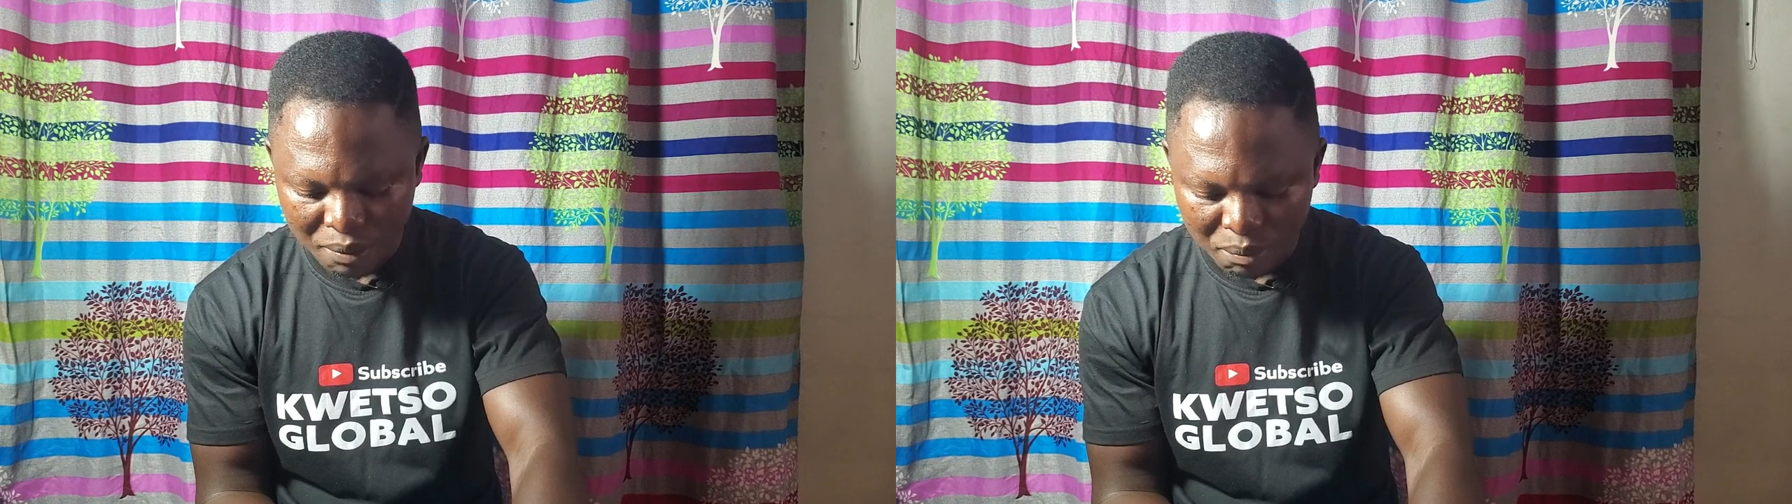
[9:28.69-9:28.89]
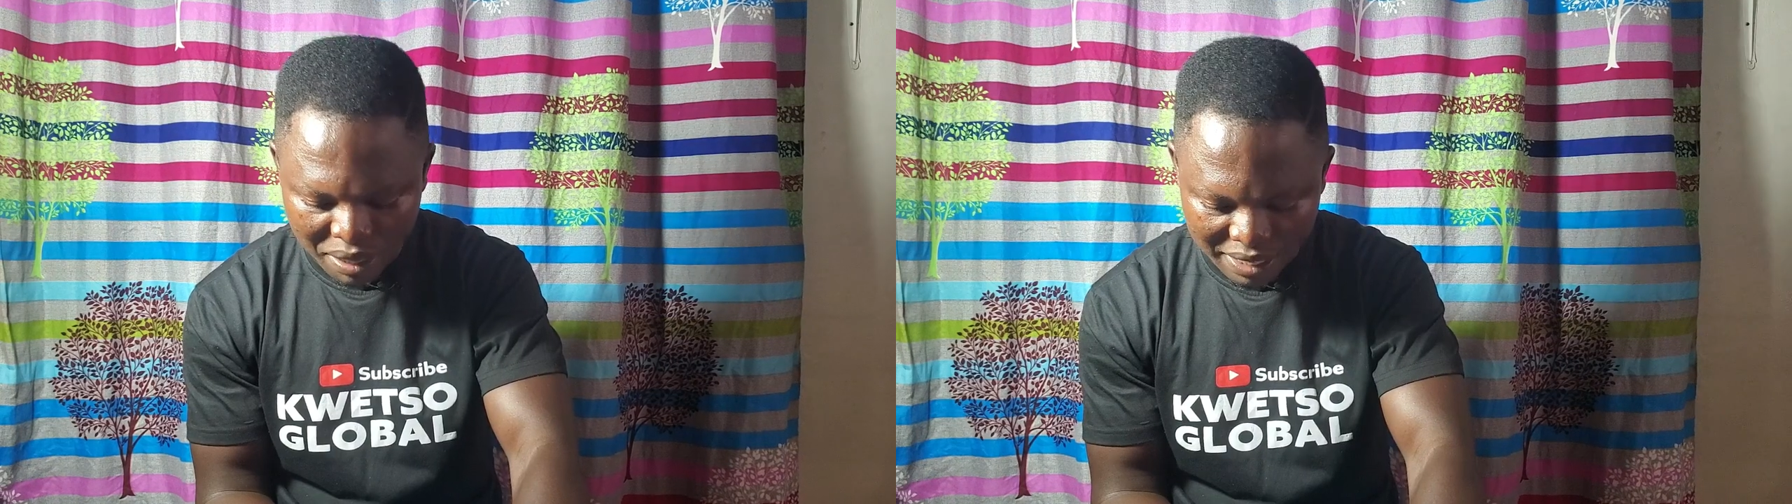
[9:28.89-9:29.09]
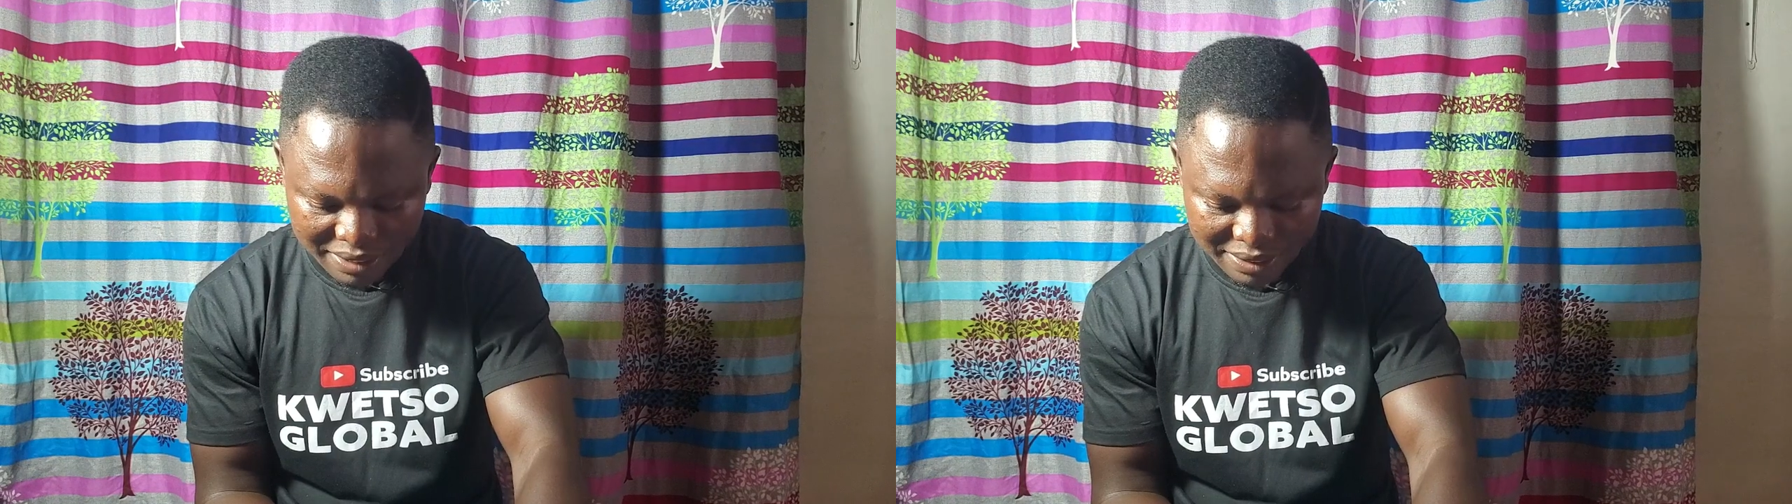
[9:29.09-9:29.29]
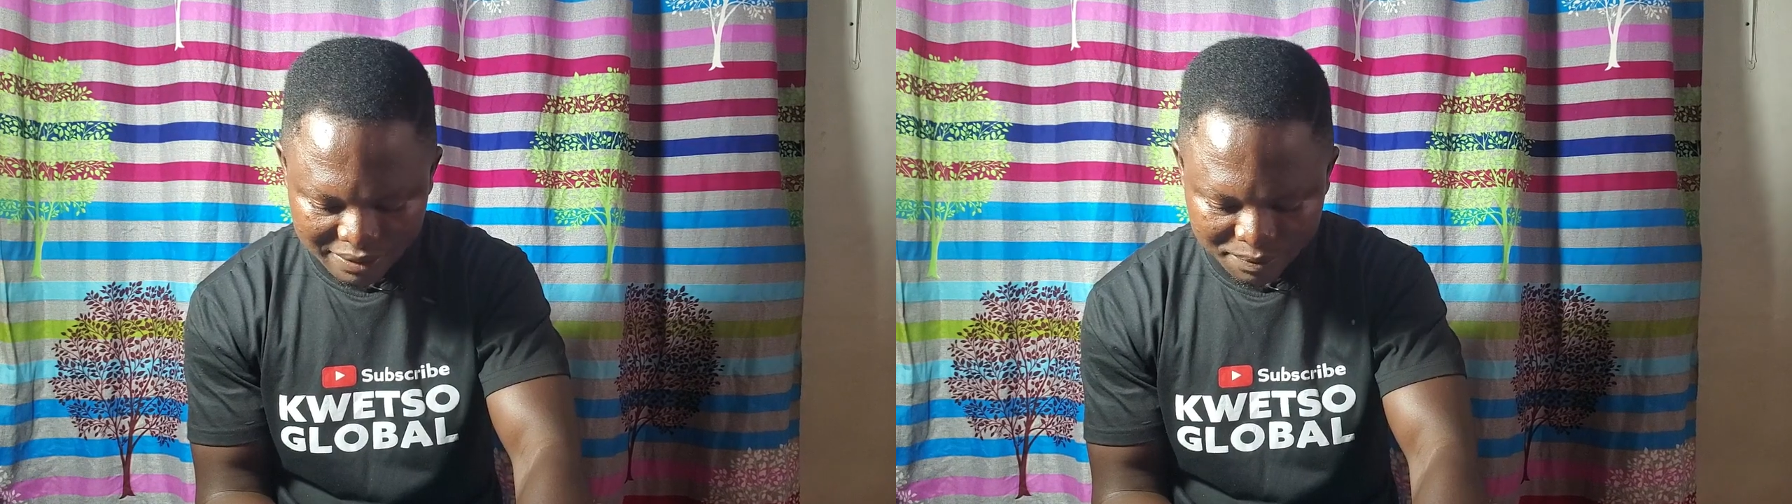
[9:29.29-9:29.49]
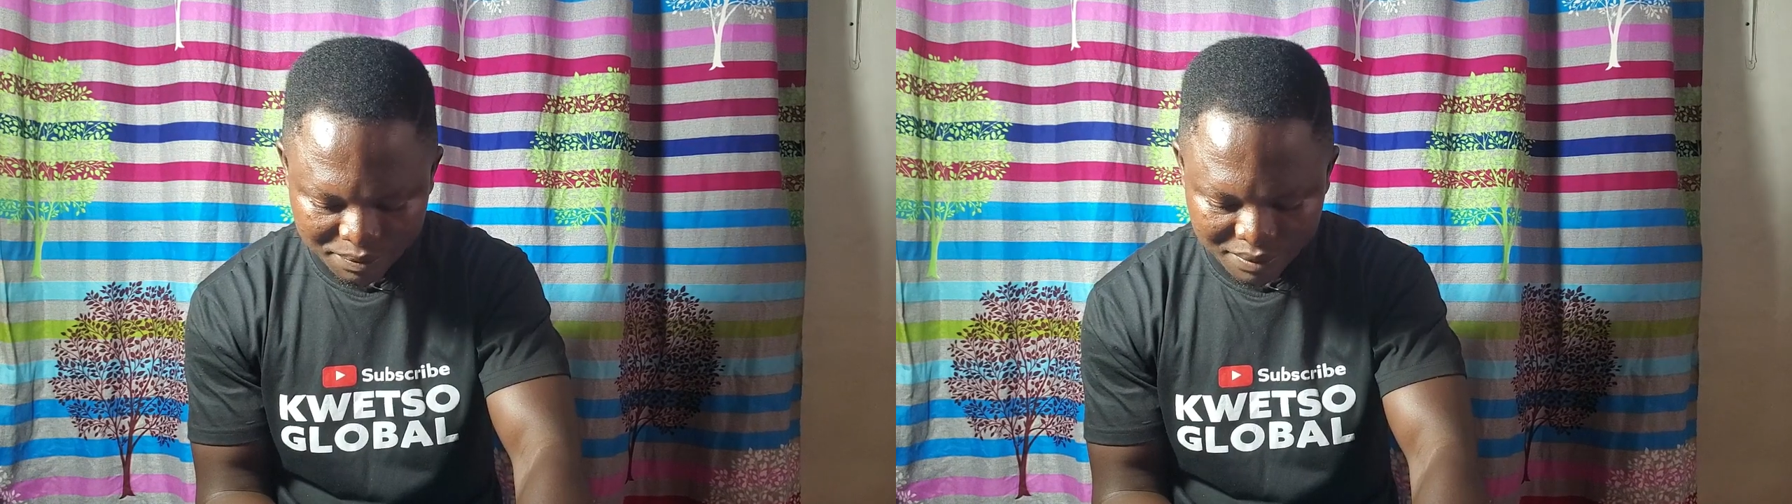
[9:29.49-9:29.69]
blood
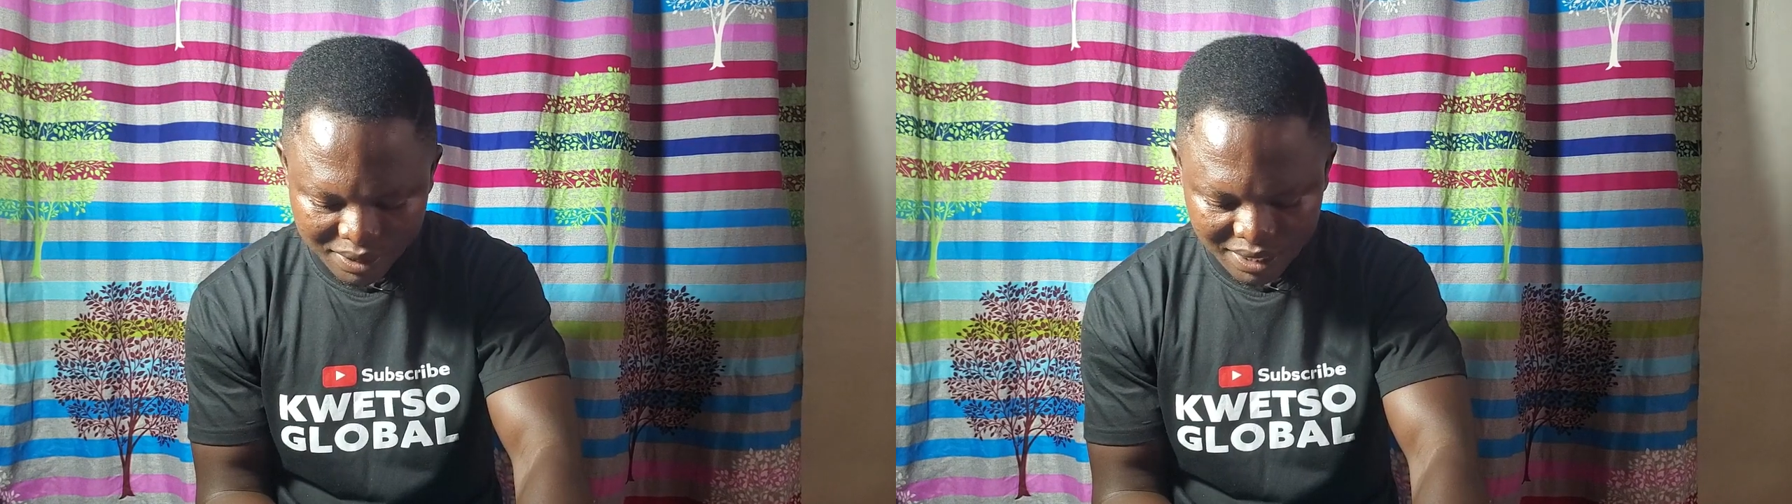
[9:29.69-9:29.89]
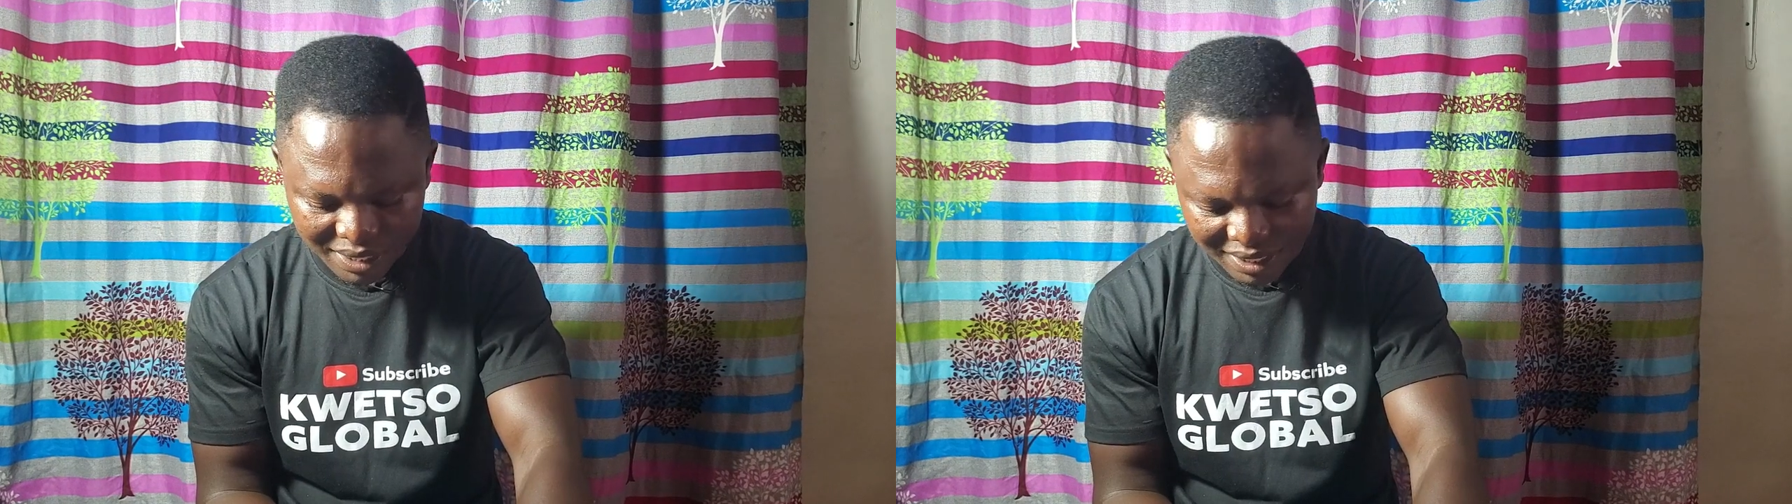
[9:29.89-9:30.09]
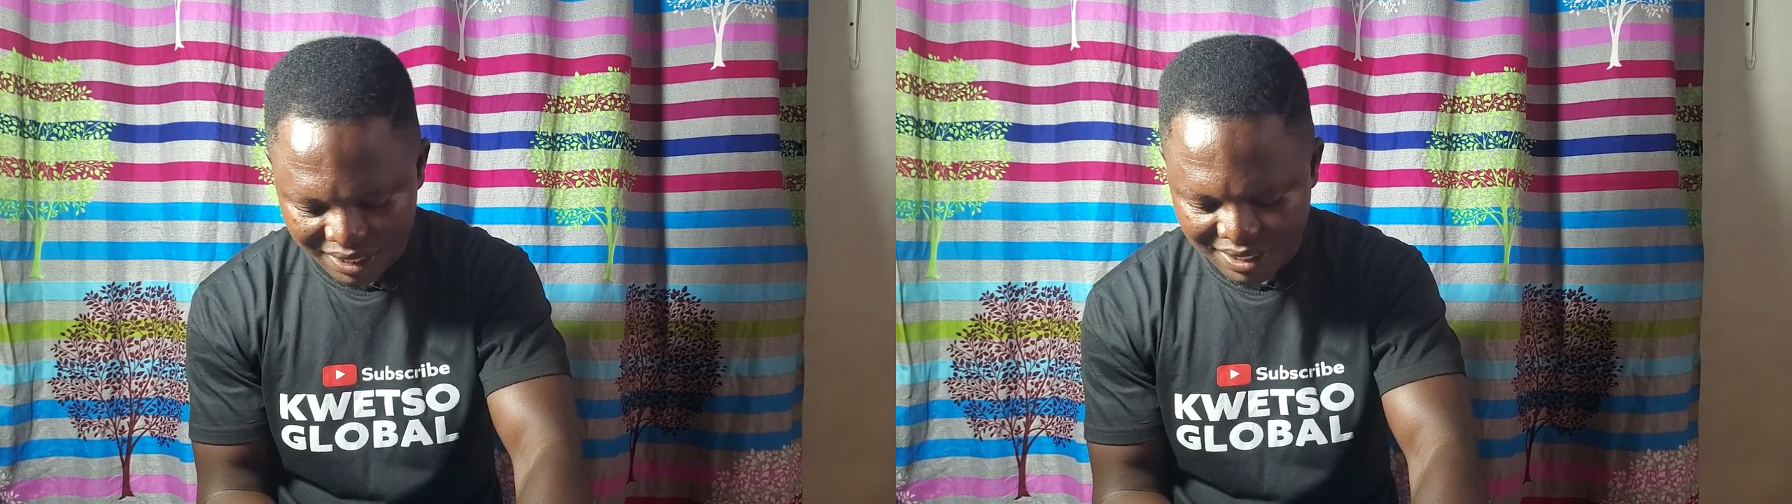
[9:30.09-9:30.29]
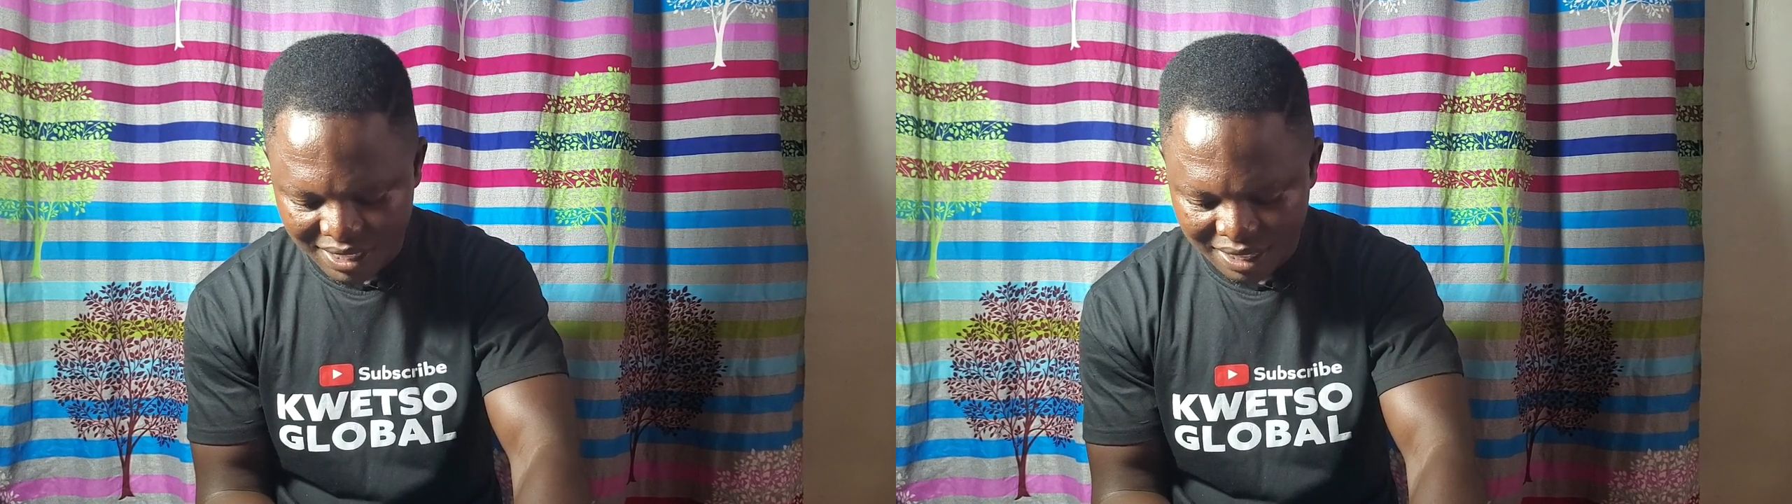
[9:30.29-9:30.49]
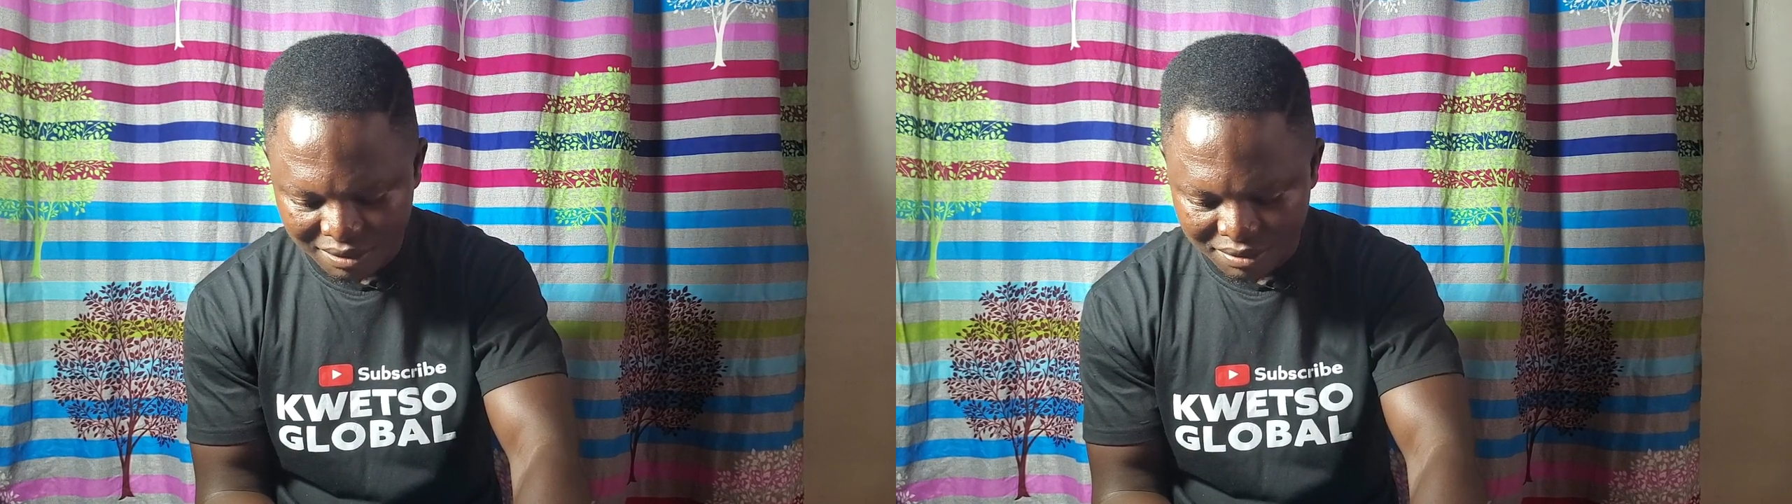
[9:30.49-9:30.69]
in this
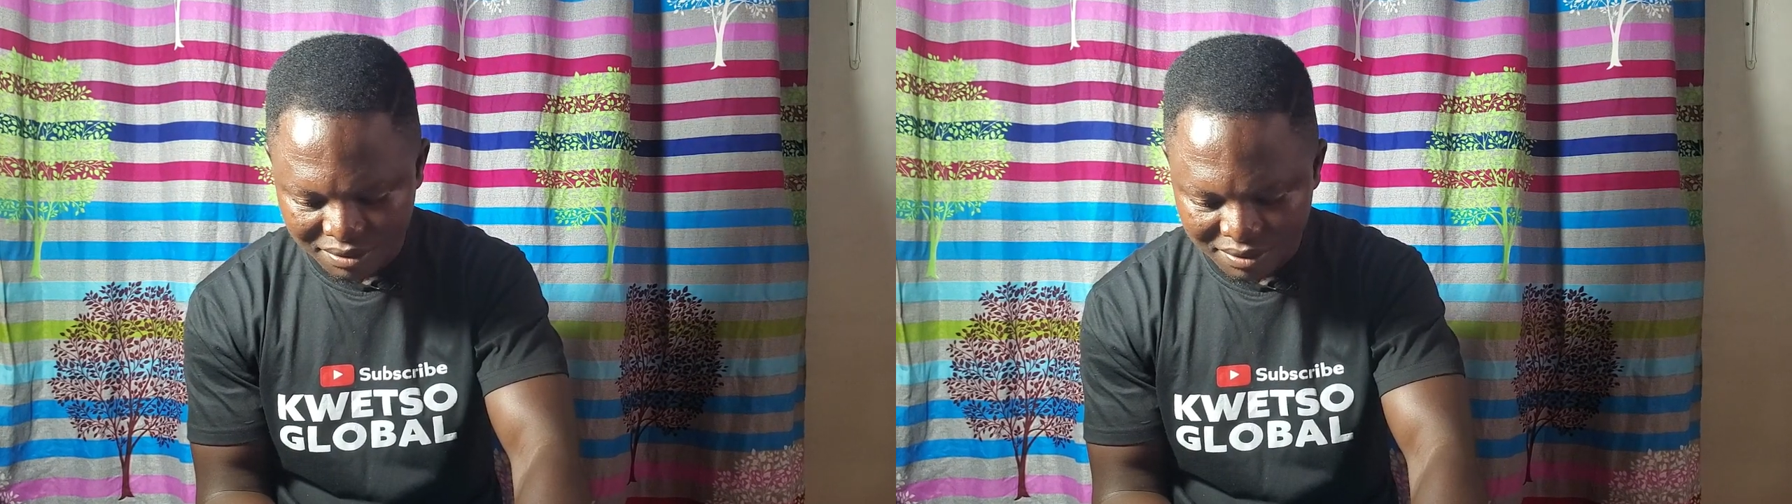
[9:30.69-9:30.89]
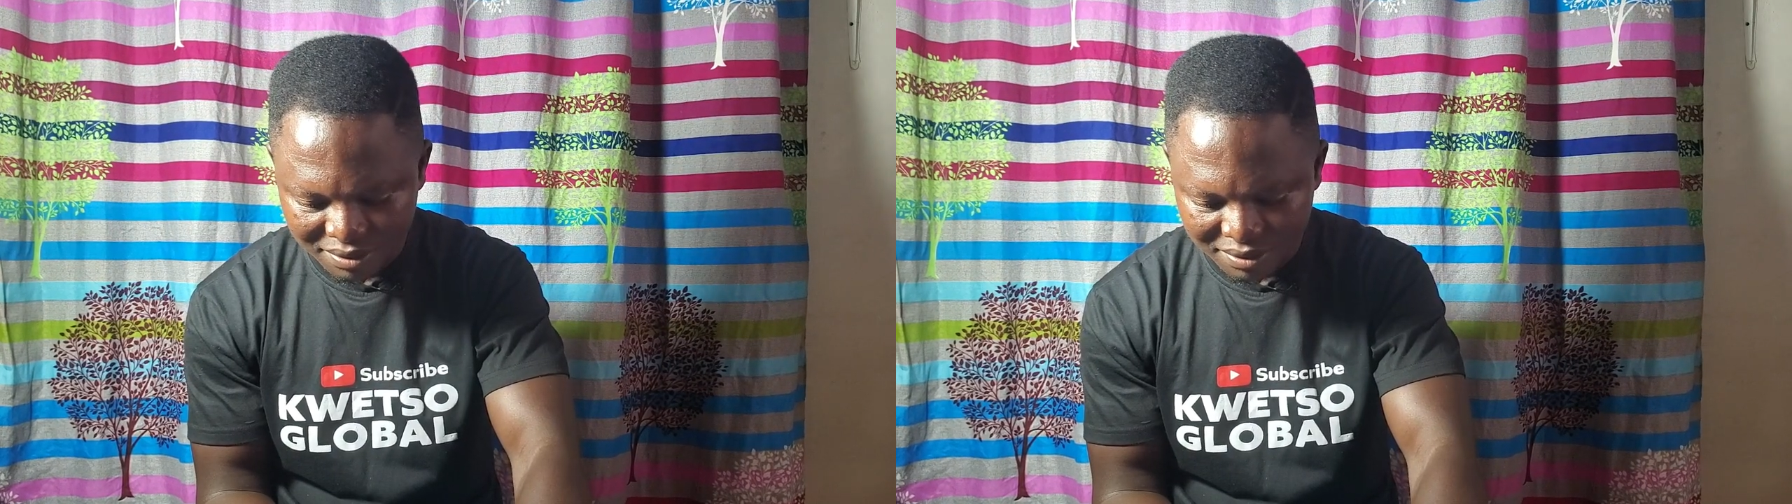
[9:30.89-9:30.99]
life."